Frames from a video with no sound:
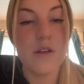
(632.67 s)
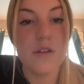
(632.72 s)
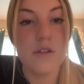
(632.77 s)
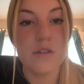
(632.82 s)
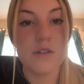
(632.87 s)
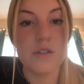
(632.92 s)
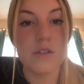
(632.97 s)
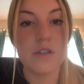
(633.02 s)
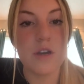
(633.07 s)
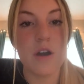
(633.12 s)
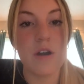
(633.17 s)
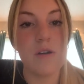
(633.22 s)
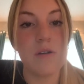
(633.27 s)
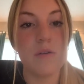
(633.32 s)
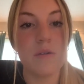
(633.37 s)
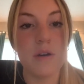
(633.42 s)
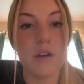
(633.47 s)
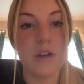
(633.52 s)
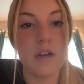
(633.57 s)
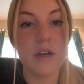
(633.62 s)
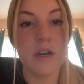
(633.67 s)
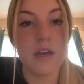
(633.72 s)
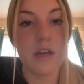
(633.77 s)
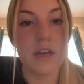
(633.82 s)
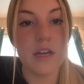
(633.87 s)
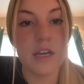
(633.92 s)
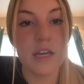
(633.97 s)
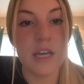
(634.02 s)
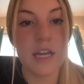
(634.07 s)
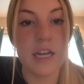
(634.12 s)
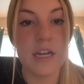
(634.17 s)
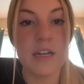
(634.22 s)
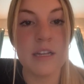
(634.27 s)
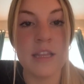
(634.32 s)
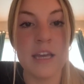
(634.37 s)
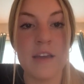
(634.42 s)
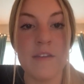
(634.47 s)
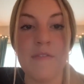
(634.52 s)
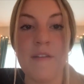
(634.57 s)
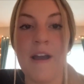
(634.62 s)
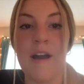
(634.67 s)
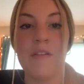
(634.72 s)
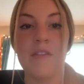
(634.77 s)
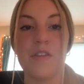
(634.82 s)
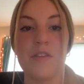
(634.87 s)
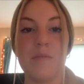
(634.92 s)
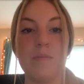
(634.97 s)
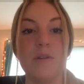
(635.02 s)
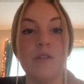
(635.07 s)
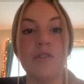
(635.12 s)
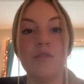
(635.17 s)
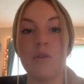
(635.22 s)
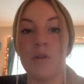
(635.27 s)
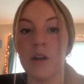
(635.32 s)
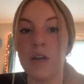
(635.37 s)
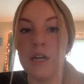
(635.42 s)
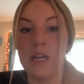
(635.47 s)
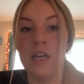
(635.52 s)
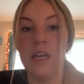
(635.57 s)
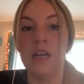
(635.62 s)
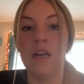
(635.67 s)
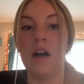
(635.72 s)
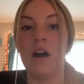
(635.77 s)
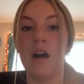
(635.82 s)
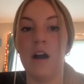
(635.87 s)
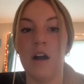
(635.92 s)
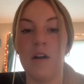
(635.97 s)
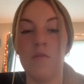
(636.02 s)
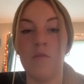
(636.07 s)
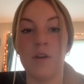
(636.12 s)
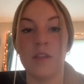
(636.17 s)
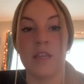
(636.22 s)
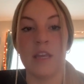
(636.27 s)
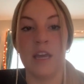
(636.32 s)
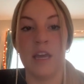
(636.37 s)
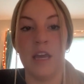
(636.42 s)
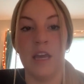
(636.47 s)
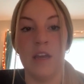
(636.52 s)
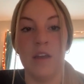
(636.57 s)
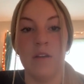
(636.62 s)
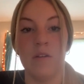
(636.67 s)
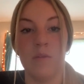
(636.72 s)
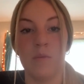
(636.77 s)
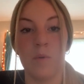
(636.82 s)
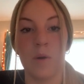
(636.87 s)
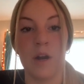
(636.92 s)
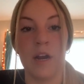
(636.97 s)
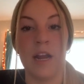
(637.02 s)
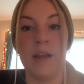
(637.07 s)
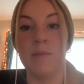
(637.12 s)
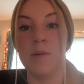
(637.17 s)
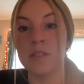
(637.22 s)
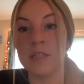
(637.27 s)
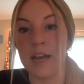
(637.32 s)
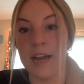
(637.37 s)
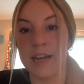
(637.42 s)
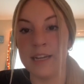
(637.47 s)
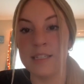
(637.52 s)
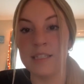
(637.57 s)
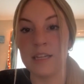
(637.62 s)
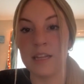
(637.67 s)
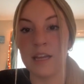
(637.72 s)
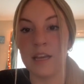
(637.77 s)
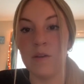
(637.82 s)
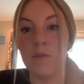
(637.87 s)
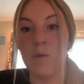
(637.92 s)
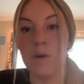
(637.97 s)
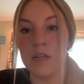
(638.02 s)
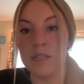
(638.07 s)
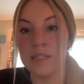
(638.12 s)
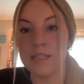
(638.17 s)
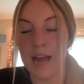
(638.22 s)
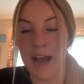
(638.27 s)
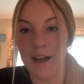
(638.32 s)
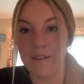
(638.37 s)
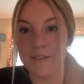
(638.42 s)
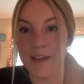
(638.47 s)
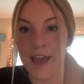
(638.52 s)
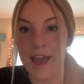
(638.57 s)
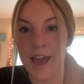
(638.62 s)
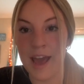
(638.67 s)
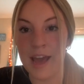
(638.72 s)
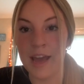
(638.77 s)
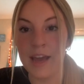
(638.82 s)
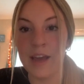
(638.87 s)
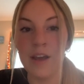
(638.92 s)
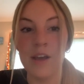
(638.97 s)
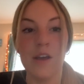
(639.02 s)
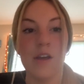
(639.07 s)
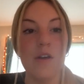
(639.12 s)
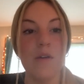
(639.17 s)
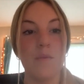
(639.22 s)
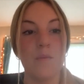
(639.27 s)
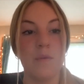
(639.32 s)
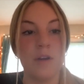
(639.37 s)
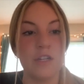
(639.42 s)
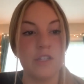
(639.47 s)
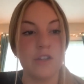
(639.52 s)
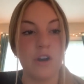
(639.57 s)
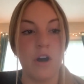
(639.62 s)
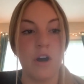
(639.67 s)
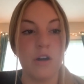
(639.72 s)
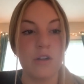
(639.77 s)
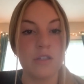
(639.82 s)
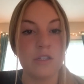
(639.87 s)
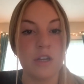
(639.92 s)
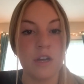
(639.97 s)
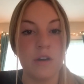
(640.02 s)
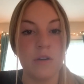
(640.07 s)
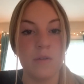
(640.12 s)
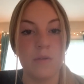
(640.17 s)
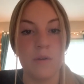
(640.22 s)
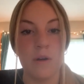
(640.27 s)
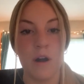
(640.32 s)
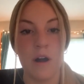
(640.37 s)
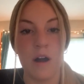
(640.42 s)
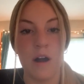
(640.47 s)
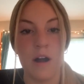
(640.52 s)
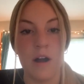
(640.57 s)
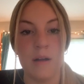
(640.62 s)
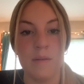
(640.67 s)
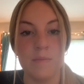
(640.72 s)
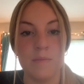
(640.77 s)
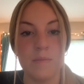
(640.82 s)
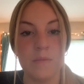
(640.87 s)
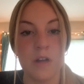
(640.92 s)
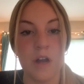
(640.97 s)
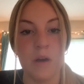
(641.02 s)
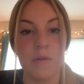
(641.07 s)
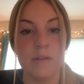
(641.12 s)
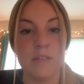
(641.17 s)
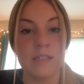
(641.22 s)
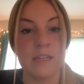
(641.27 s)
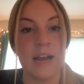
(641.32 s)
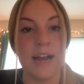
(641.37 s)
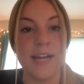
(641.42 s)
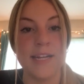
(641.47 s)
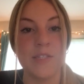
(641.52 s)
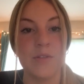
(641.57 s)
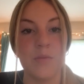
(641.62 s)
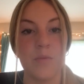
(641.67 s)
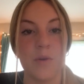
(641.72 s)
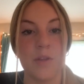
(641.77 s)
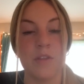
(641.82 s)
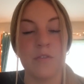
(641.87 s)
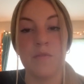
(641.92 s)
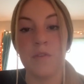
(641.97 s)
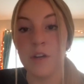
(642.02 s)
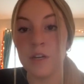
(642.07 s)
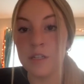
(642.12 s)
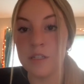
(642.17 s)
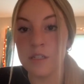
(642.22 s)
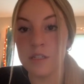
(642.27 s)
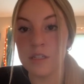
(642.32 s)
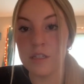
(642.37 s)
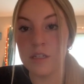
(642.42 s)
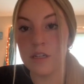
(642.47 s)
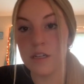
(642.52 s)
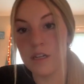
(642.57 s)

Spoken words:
So here they found that the majority of what they were able to isolate was staph A, which also coincides with what the first